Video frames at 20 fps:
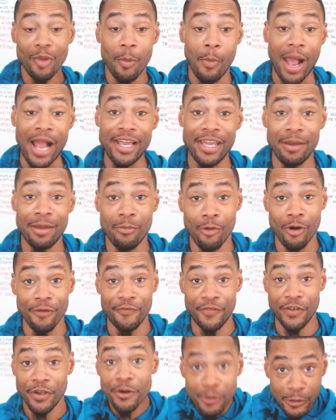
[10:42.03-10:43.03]
I can get more
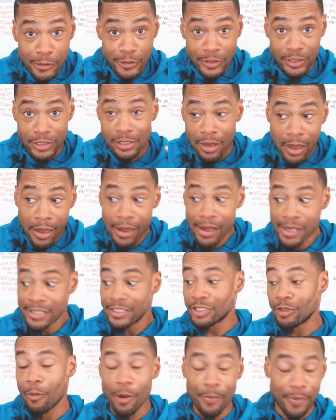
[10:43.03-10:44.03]
views
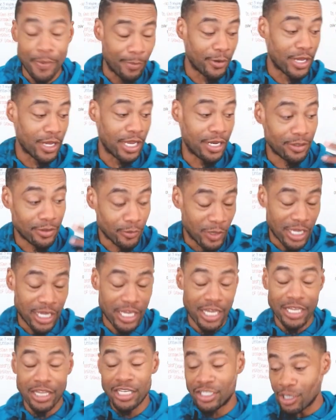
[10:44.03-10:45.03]
so more people can we can
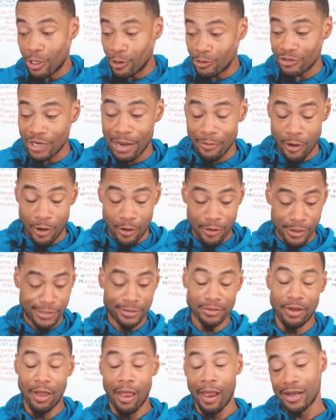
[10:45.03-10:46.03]
get this soul tribe going.
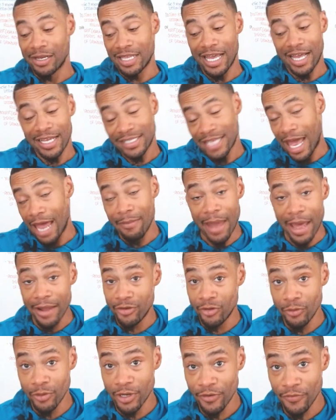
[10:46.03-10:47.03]
But like I said, I'm not
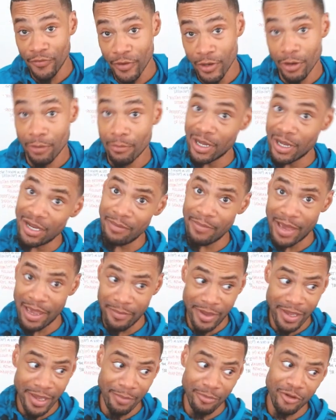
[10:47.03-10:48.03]
doing this for no money,
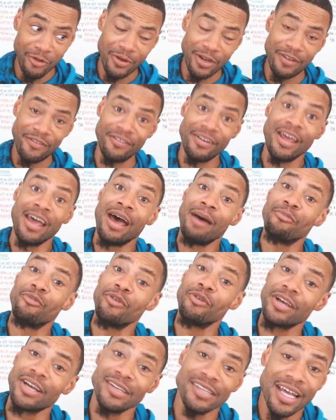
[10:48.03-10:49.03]
baby. I'm doing it I'm
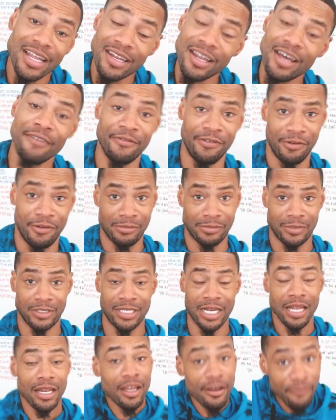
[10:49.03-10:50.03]
doing it because I love you
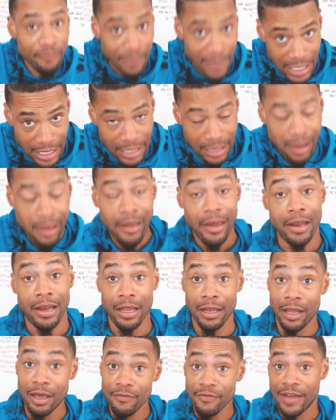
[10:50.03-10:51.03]
and I love me. And I
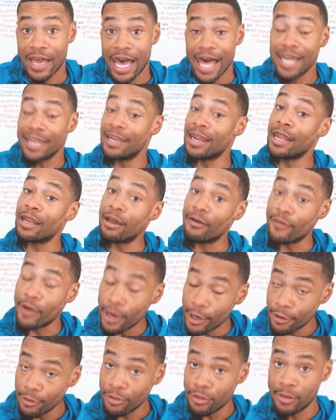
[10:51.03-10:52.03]
love God and I love
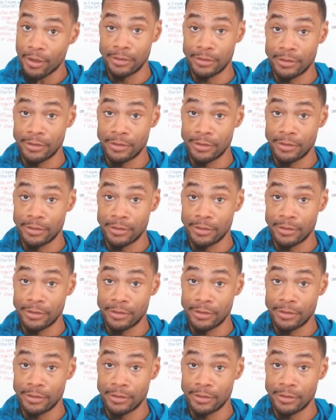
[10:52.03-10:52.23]
Earth.